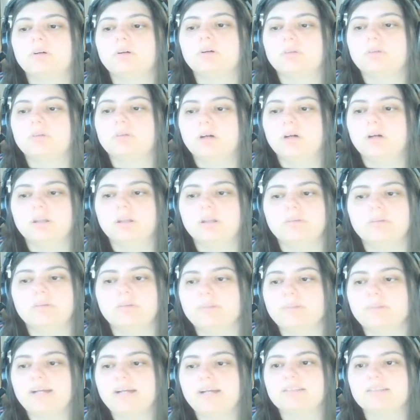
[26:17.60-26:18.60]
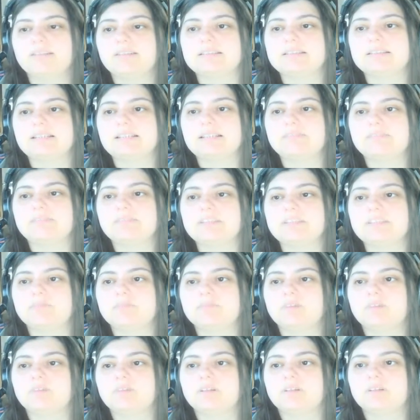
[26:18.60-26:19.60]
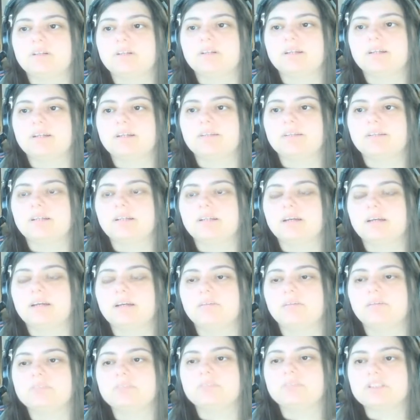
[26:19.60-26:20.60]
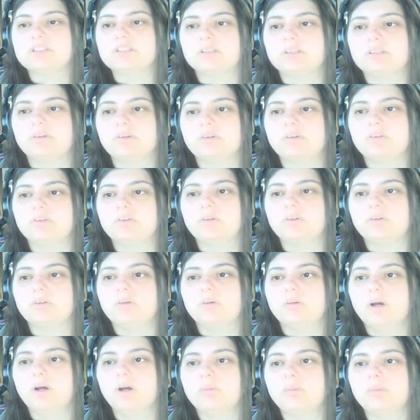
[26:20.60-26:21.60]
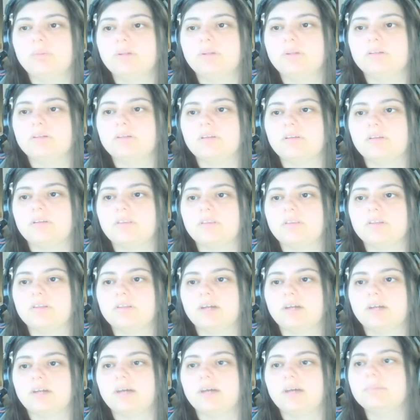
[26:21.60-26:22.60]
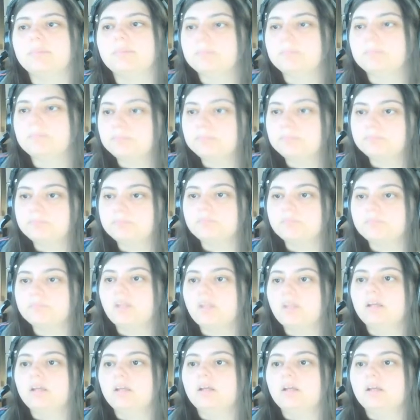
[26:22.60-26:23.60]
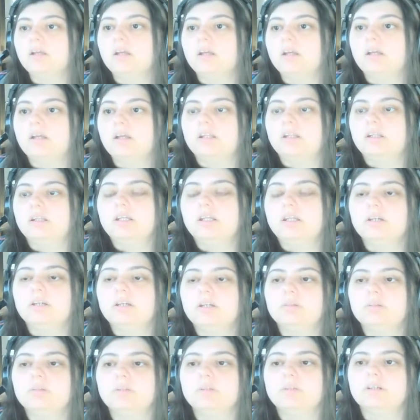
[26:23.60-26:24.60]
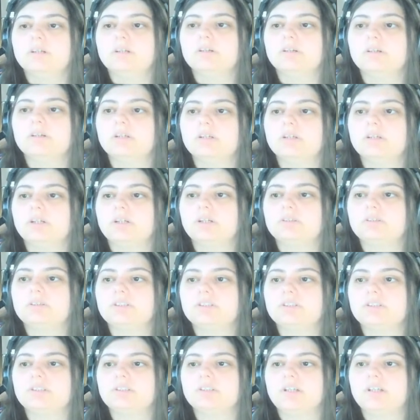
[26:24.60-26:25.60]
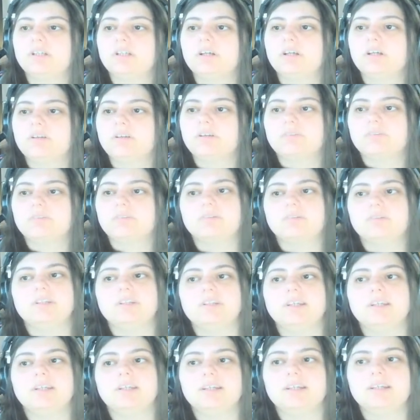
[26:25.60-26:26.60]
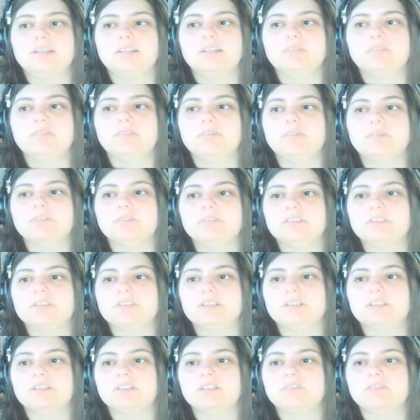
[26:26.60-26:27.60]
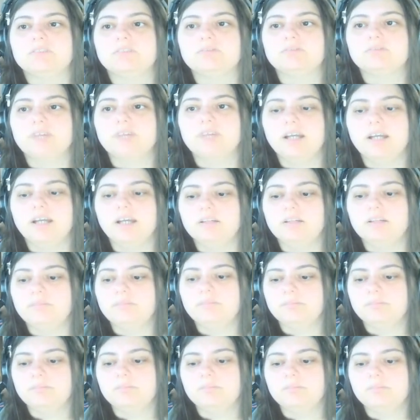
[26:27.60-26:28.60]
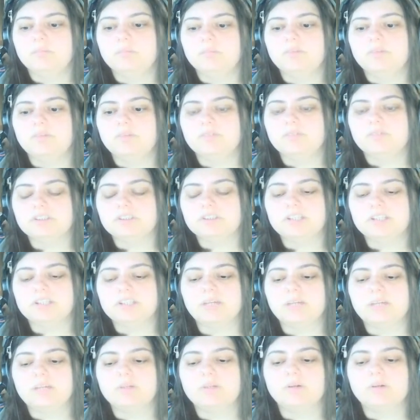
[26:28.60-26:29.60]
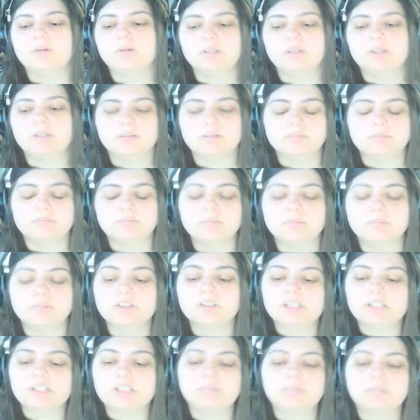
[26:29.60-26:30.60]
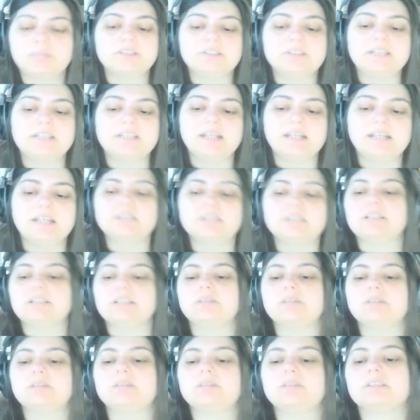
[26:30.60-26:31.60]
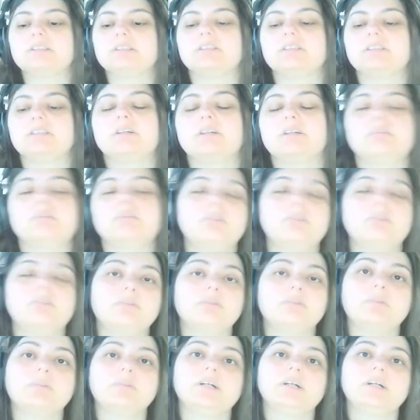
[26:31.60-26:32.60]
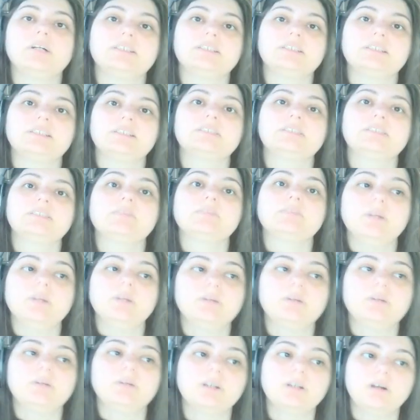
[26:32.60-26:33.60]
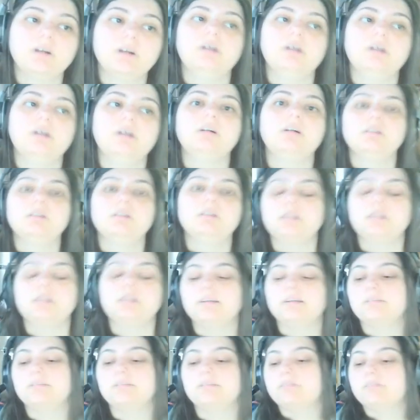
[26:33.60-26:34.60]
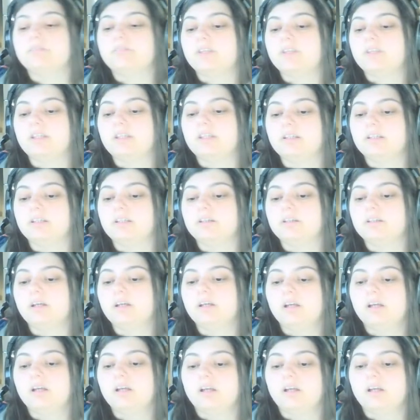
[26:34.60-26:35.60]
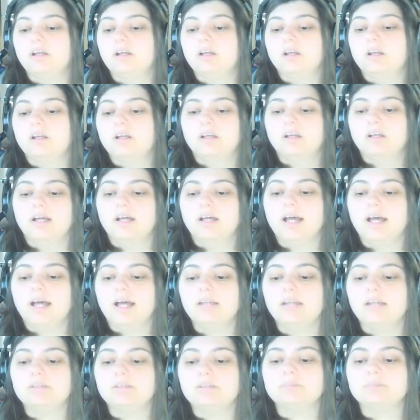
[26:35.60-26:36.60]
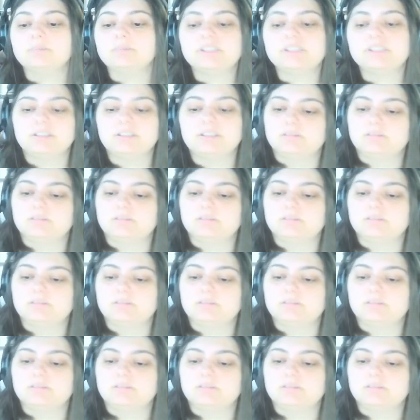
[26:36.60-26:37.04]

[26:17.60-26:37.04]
all the way back to the Save Sims folder, and then I'm just going to open the top. And here we are going to go to the 3D ID referencing file. It's first time loading Milkshape today, so it's going to go through the process of loading all of the items